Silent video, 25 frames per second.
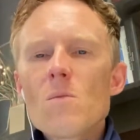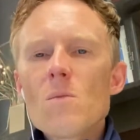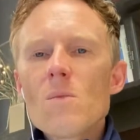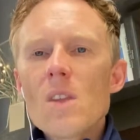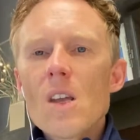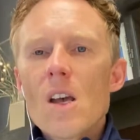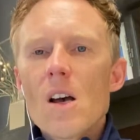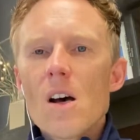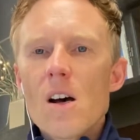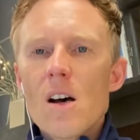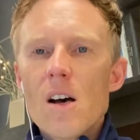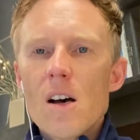
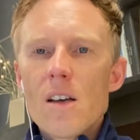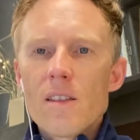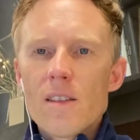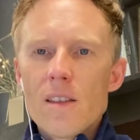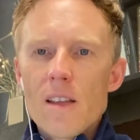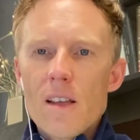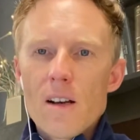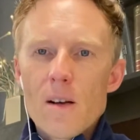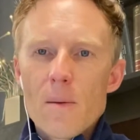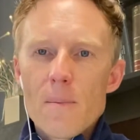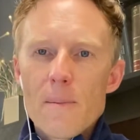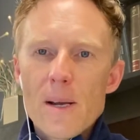and
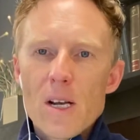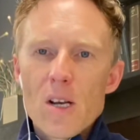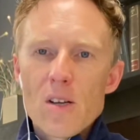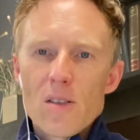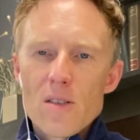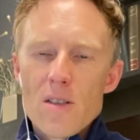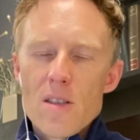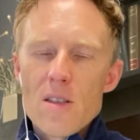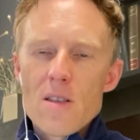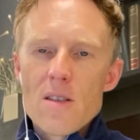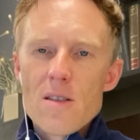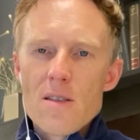because
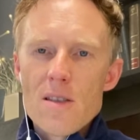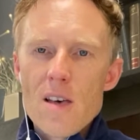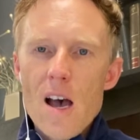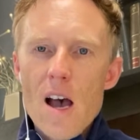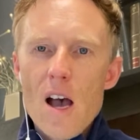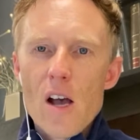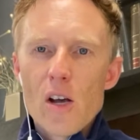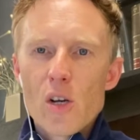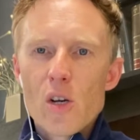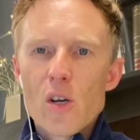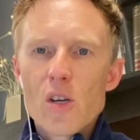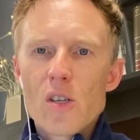
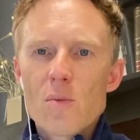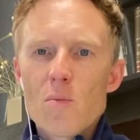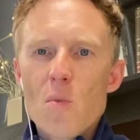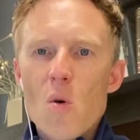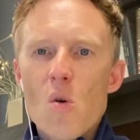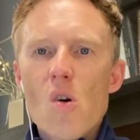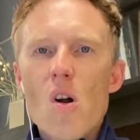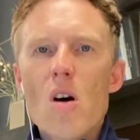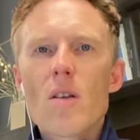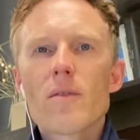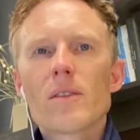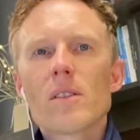that occurs
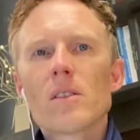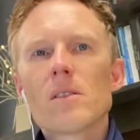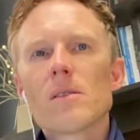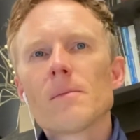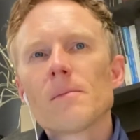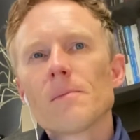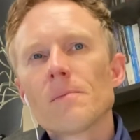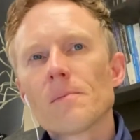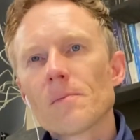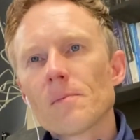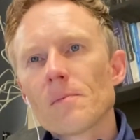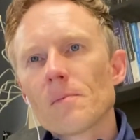more often.
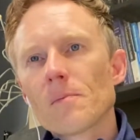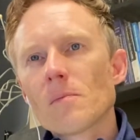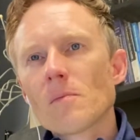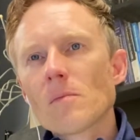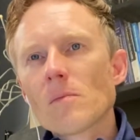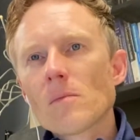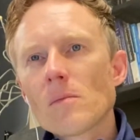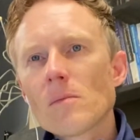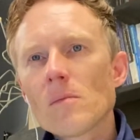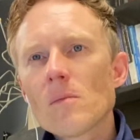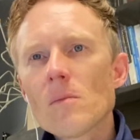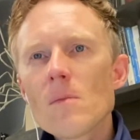
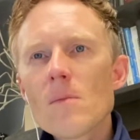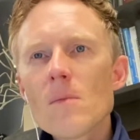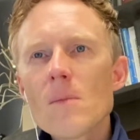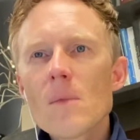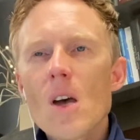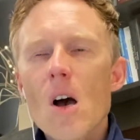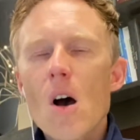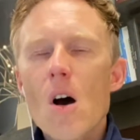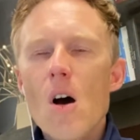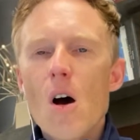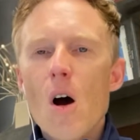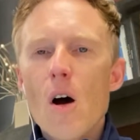
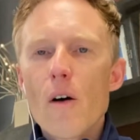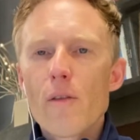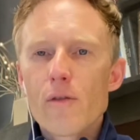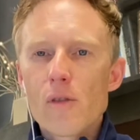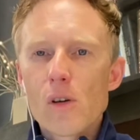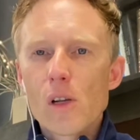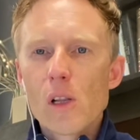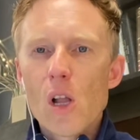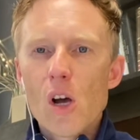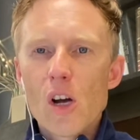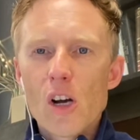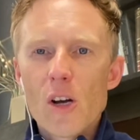Or for
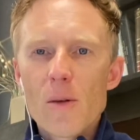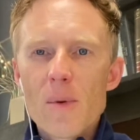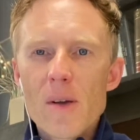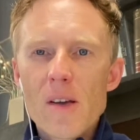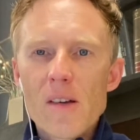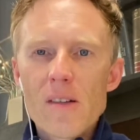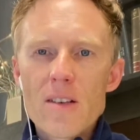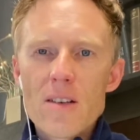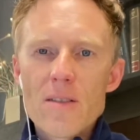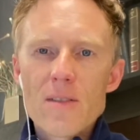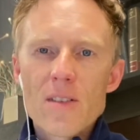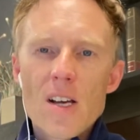a longer
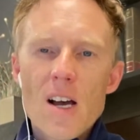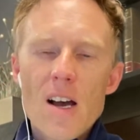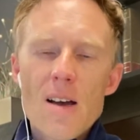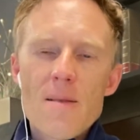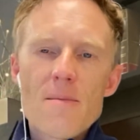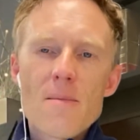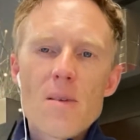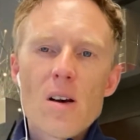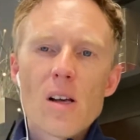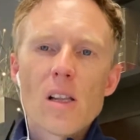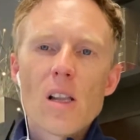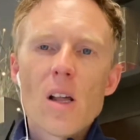period of
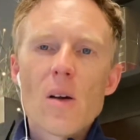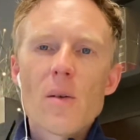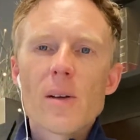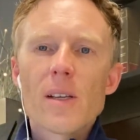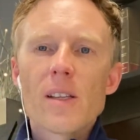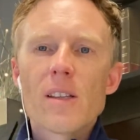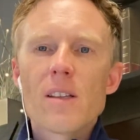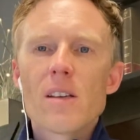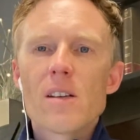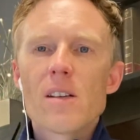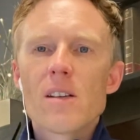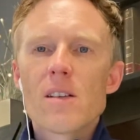time,
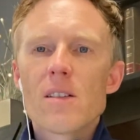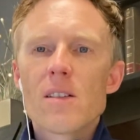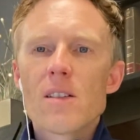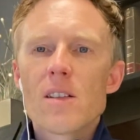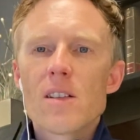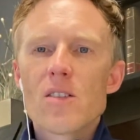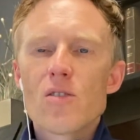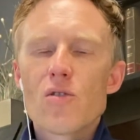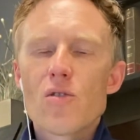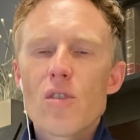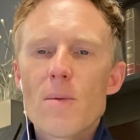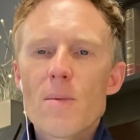allowing
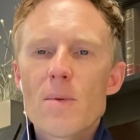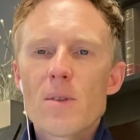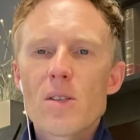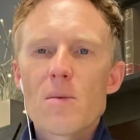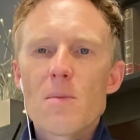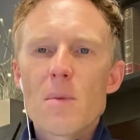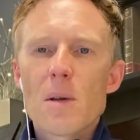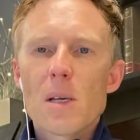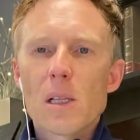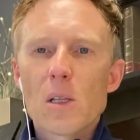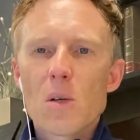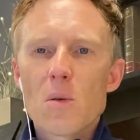the treatment to
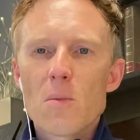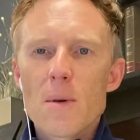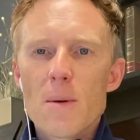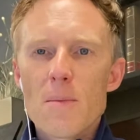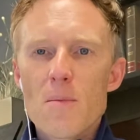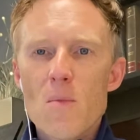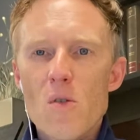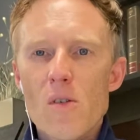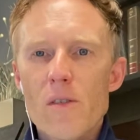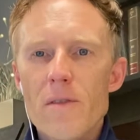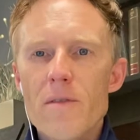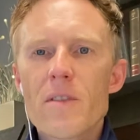be a little bit
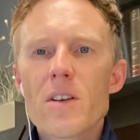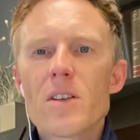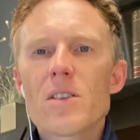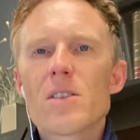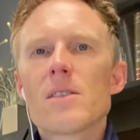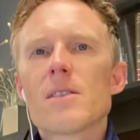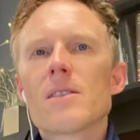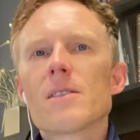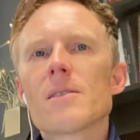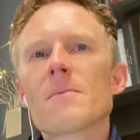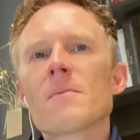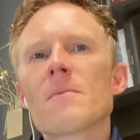more
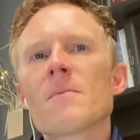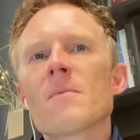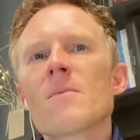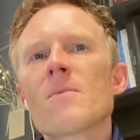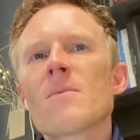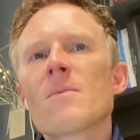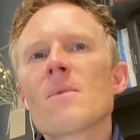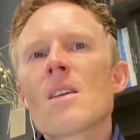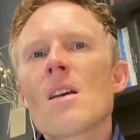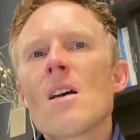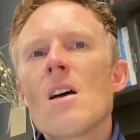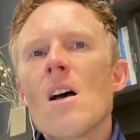efficient.
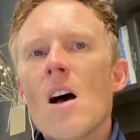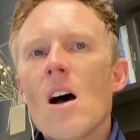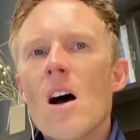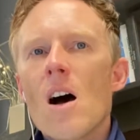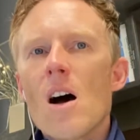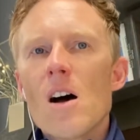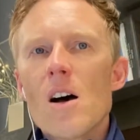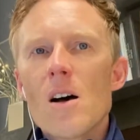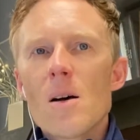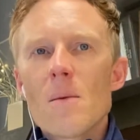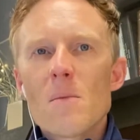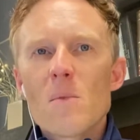
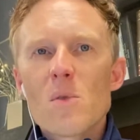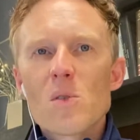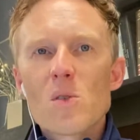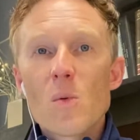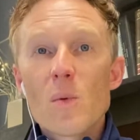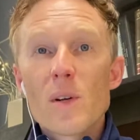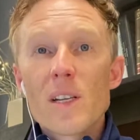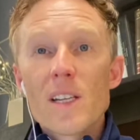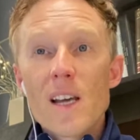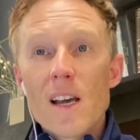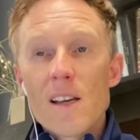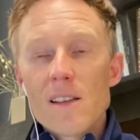So
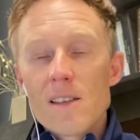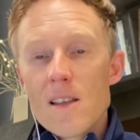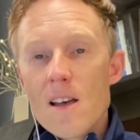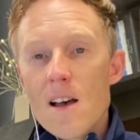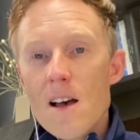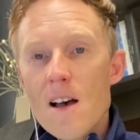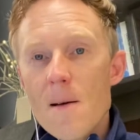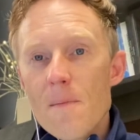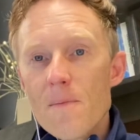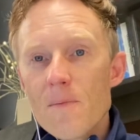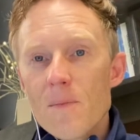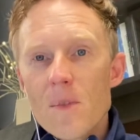we test
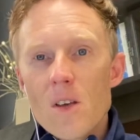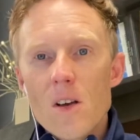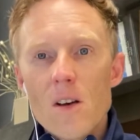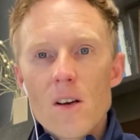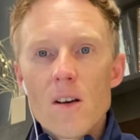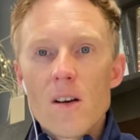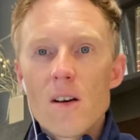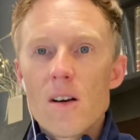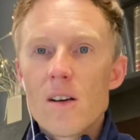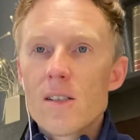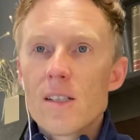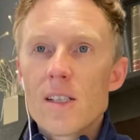that,
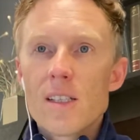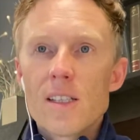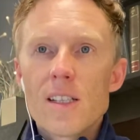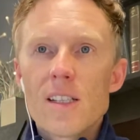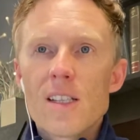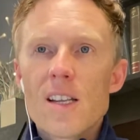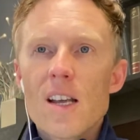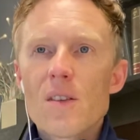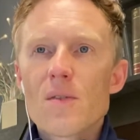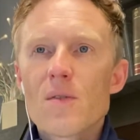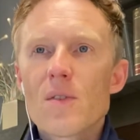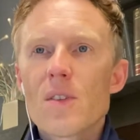and the
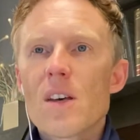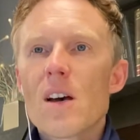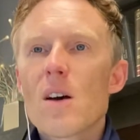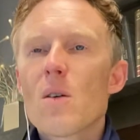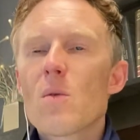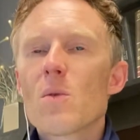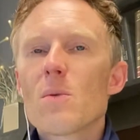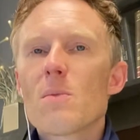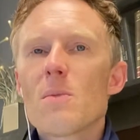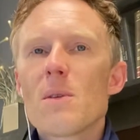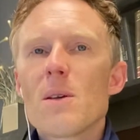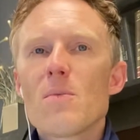test for that
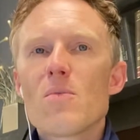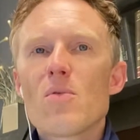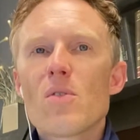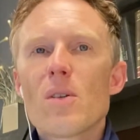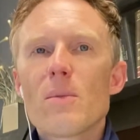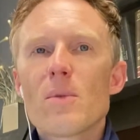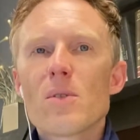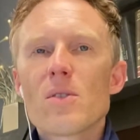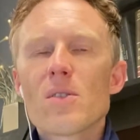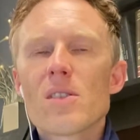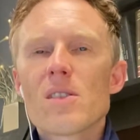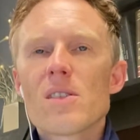would be pretty
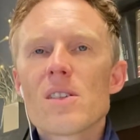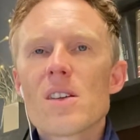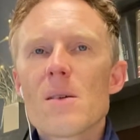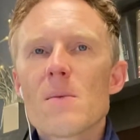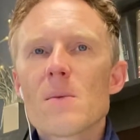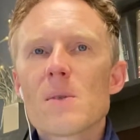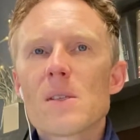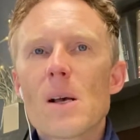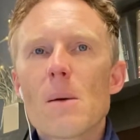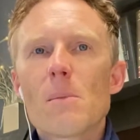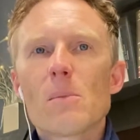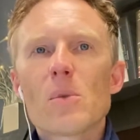much the same
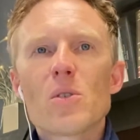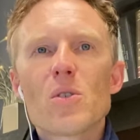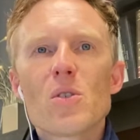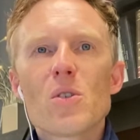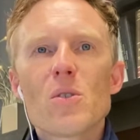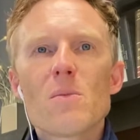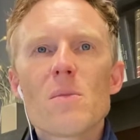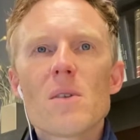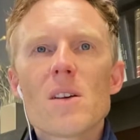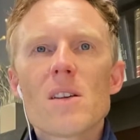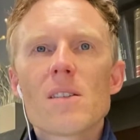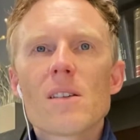as
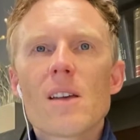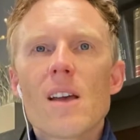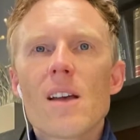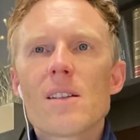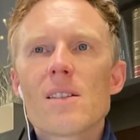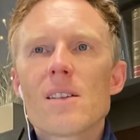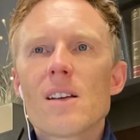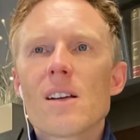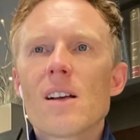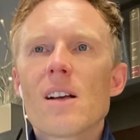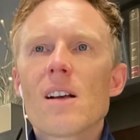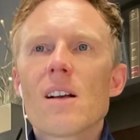amplitude-based
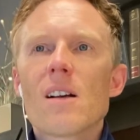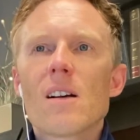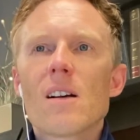gating.